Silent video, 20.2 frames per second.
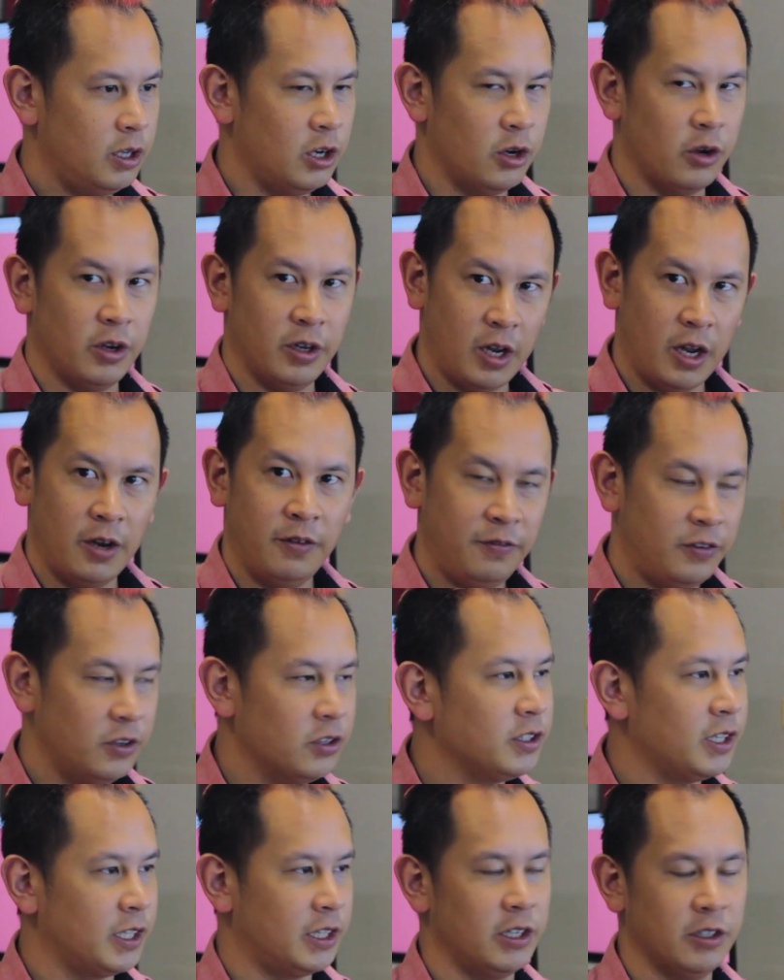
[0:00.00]
You know, it, it
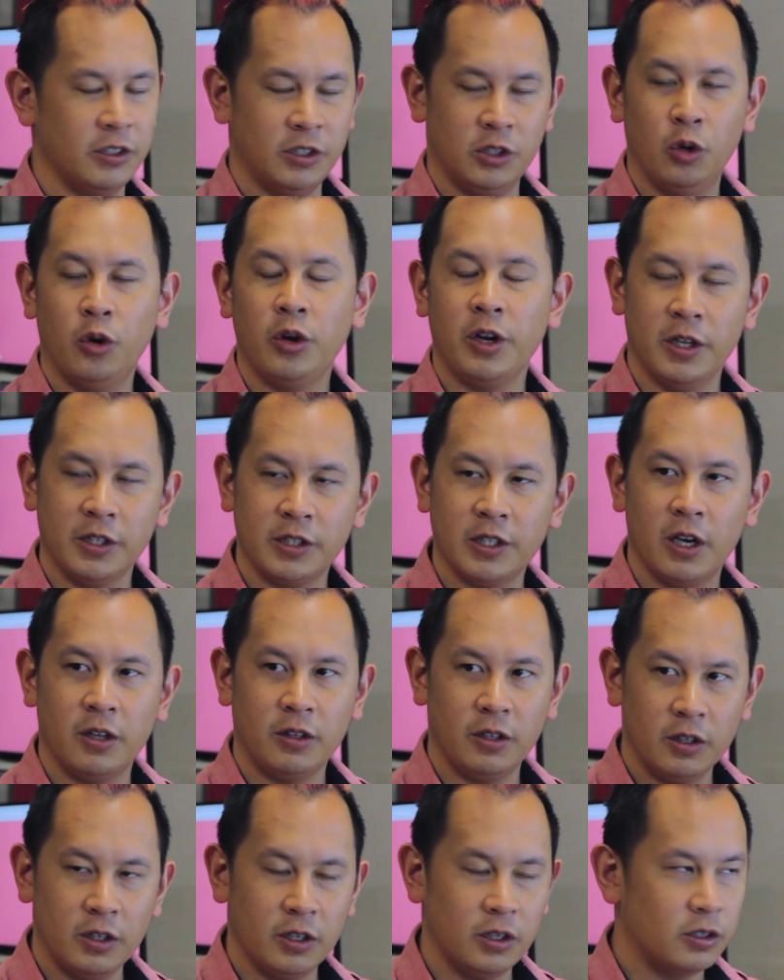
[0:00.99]
feels like there's an audience out
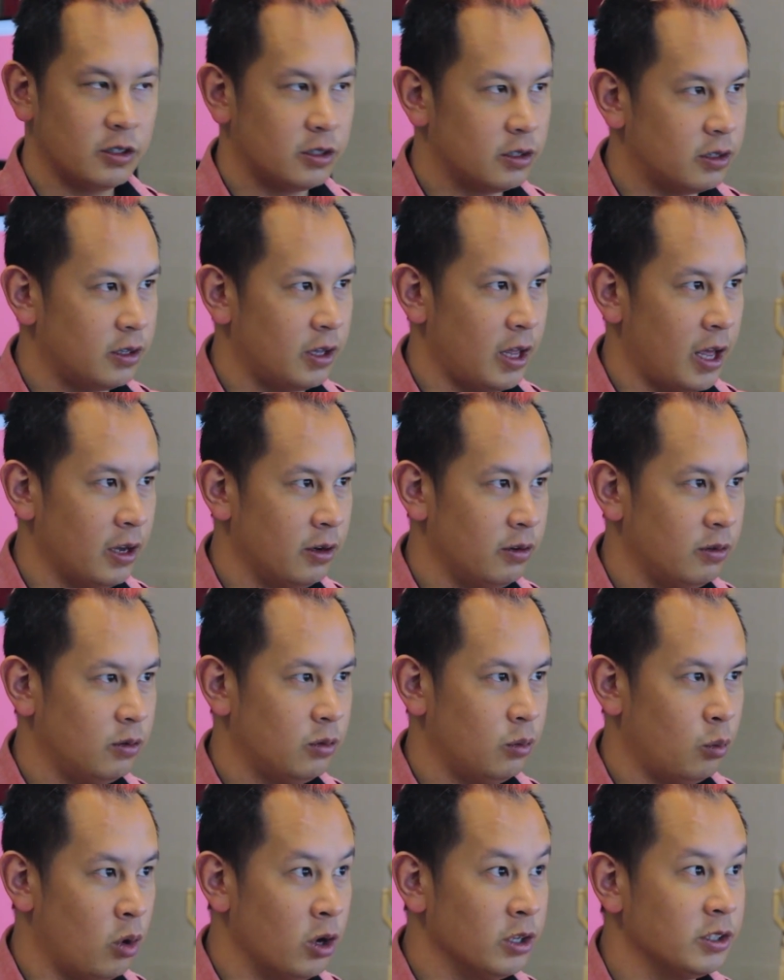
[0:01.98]
there that,
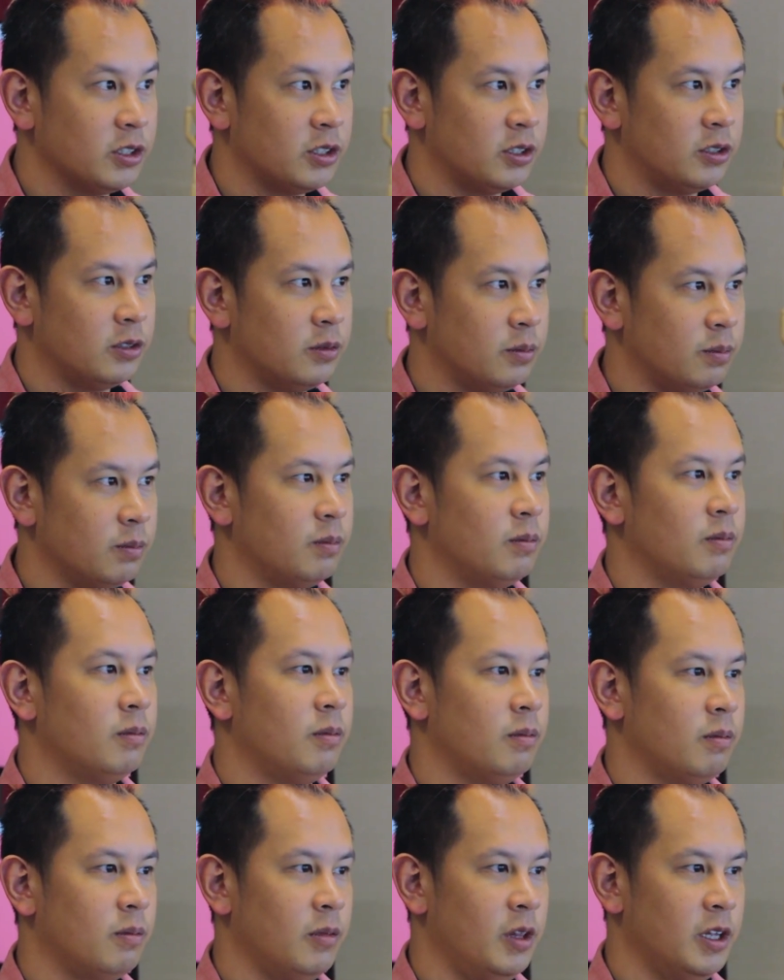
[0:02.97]
that wants
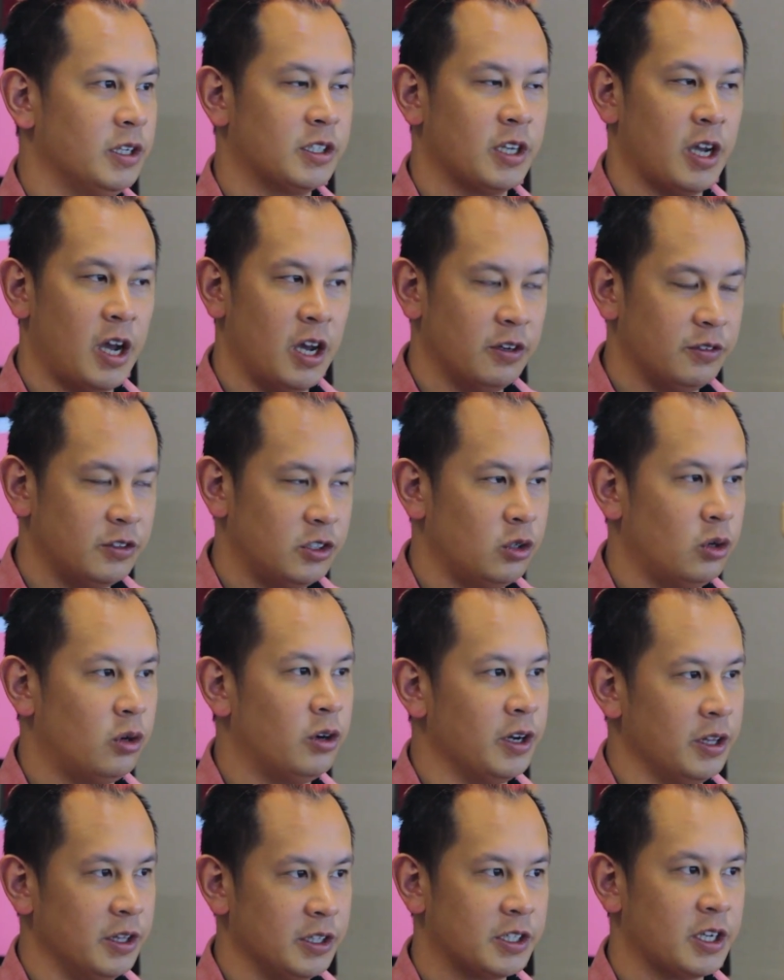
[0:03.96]
this kind of
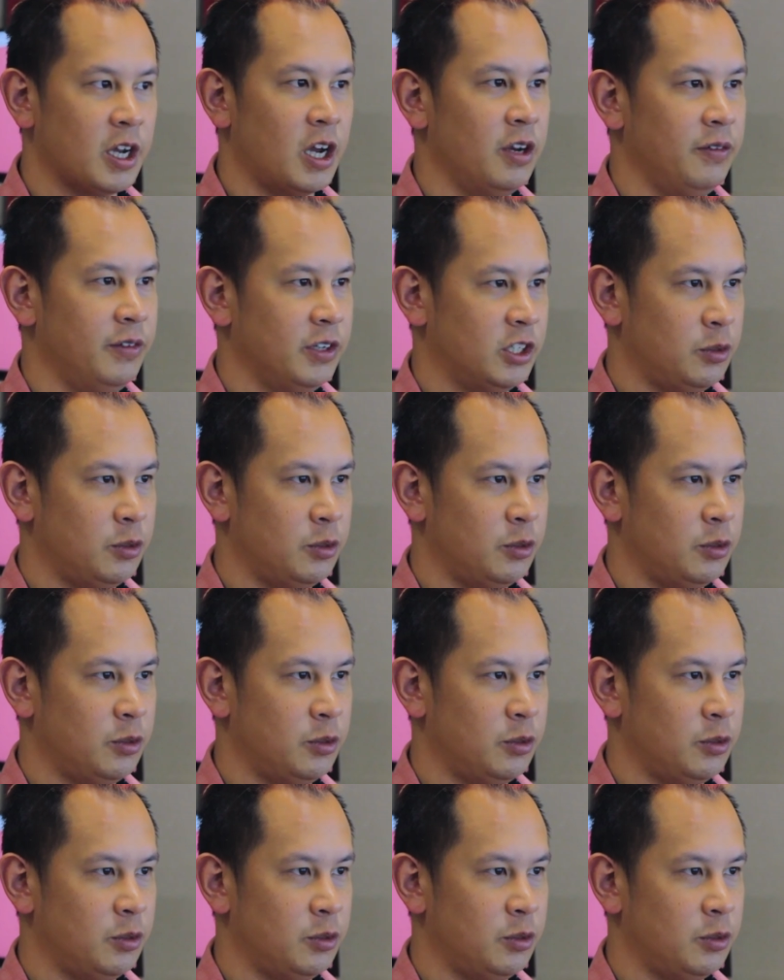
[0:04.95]
story and this kind of